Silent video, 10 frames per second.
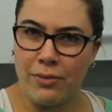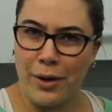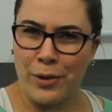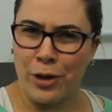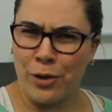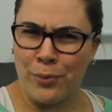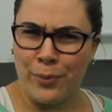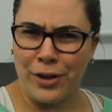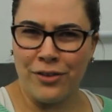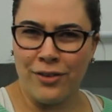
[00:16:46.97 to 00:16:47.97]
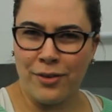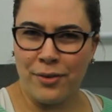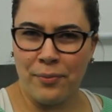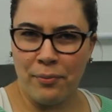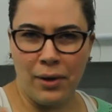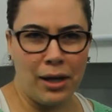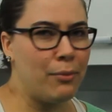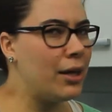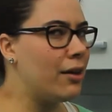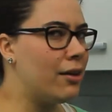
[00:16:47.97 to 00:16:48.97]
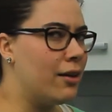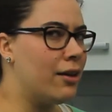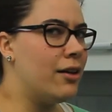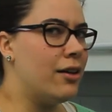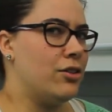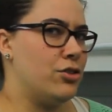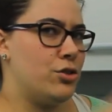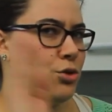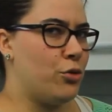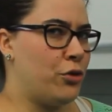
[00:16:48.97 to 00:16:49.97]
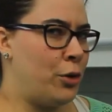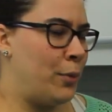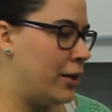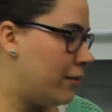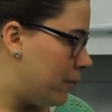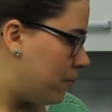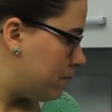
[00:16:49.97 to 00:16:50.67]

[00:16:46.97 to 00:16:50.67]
About a month, maybe, just over a month,